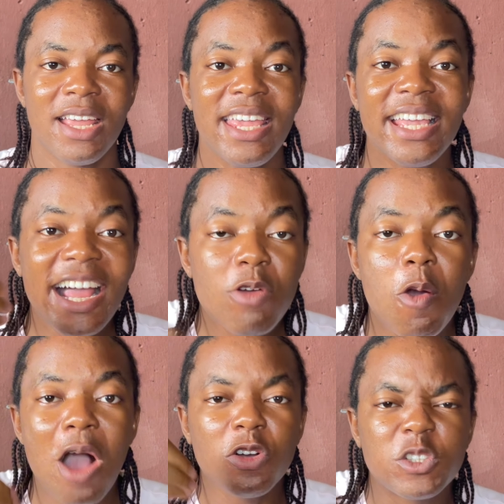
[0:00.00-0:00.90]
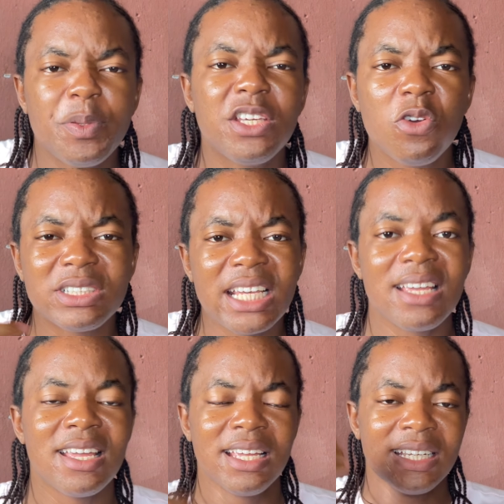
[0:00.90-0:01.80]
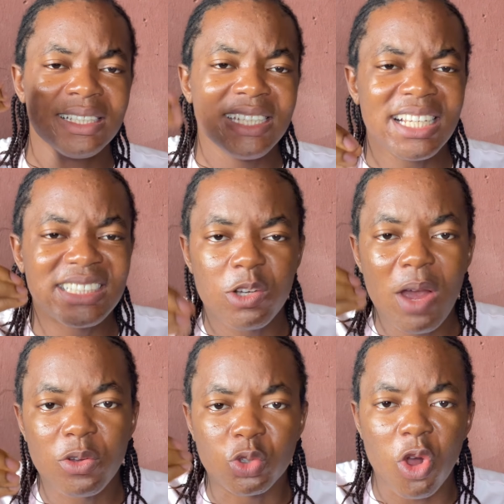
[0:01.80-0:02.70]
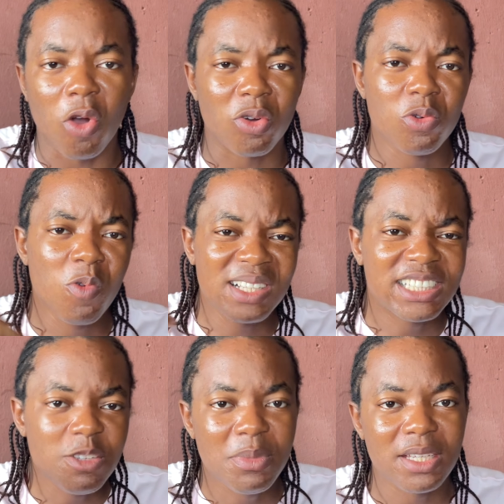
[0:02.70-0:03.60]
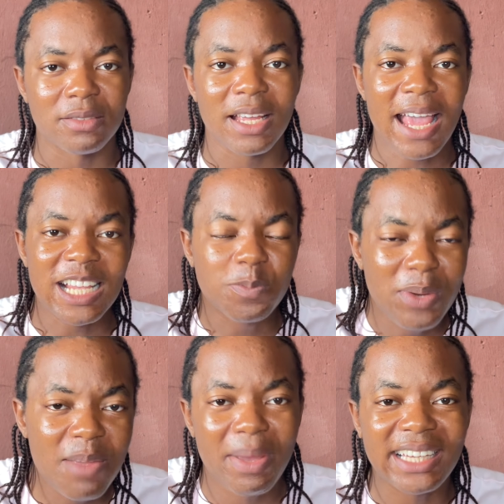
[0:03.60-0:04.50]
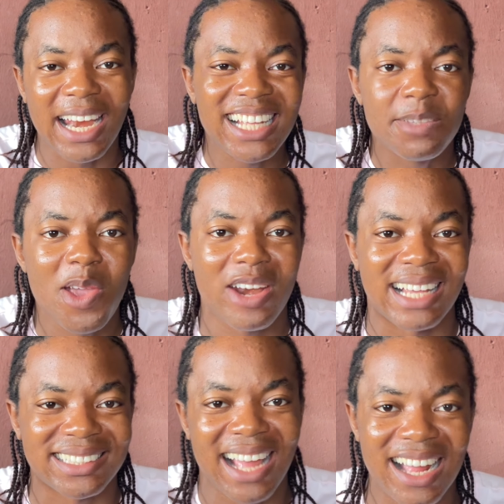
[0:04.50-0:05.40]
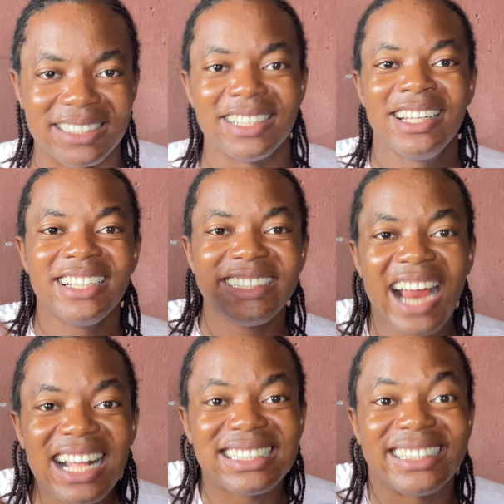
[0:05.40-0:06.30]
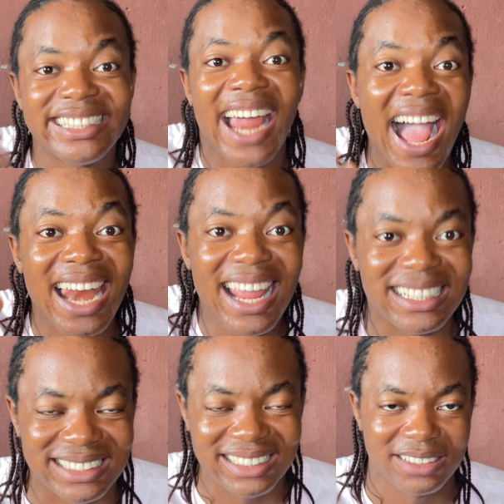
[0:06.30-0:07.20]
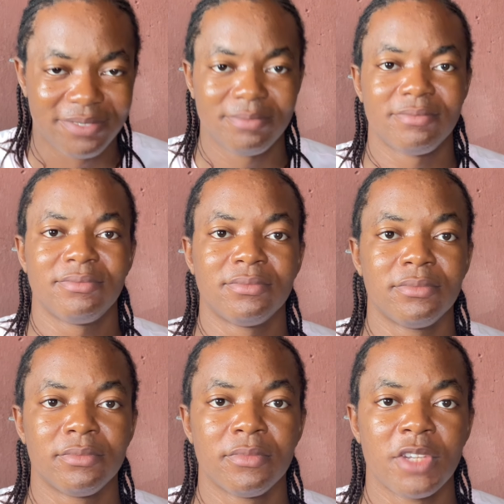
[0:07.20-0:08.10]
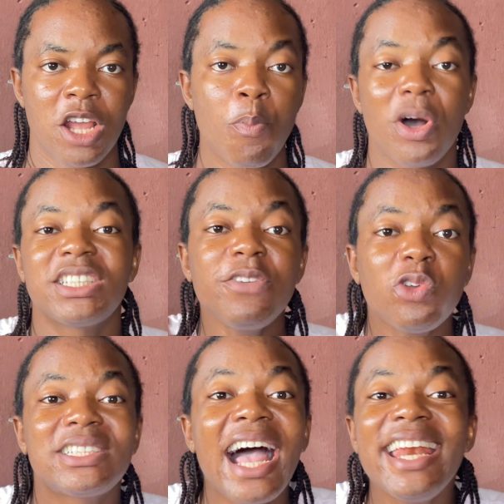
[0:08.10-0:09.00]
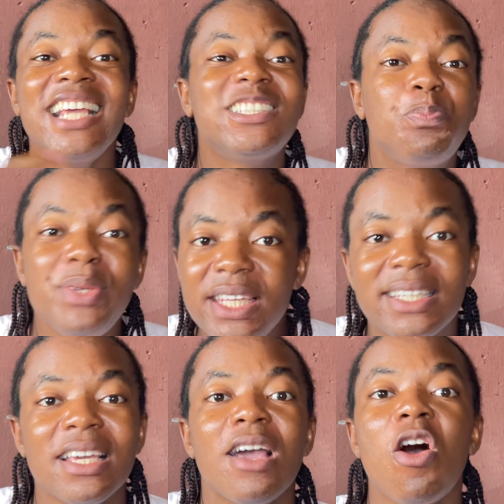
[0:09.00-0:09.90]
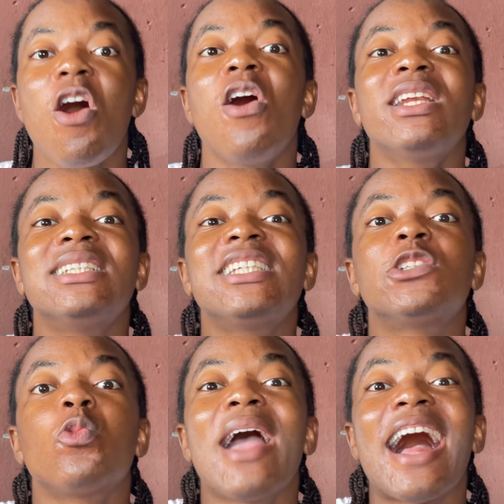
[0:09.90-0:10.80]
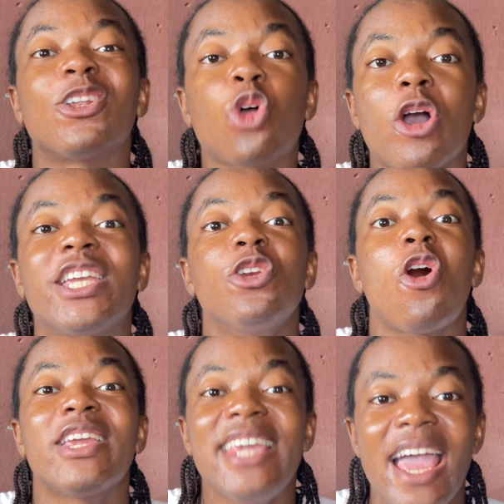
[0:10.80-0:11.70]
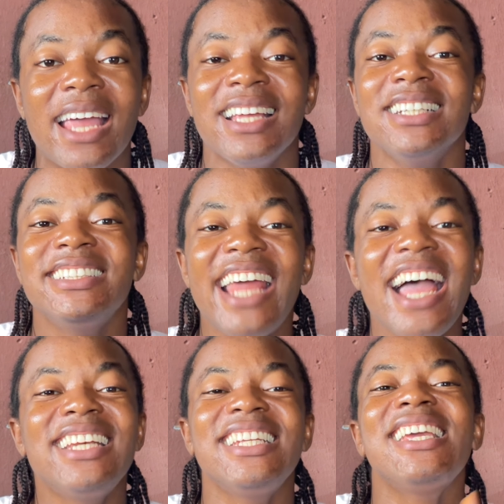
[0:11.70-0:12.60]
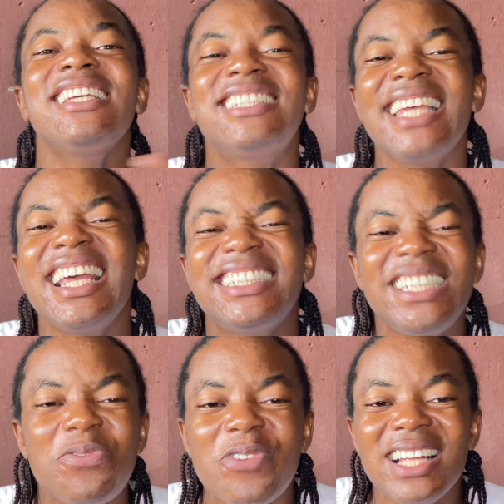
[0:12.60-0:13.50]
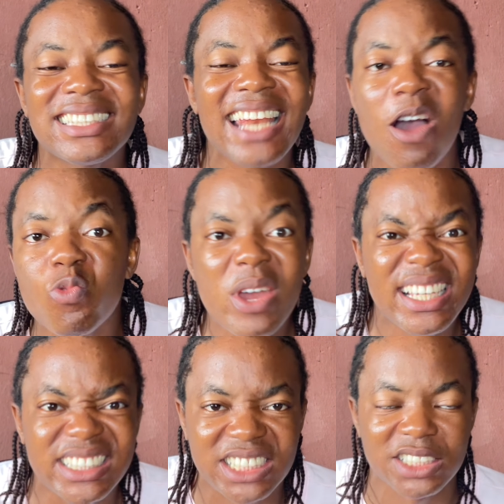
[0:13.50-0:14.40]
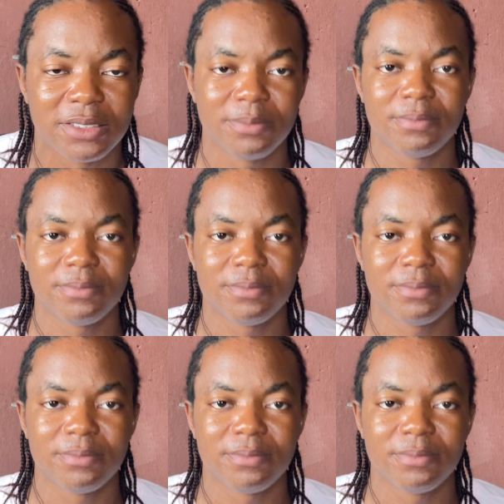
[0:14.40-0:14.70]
E get the one wey go speak, he go say, this thing wey you talk, wetin e mean? Explain better, let me understand. That is dialect. But if to say I dey speak all the things wey I talk, you no hear, then it's a different language.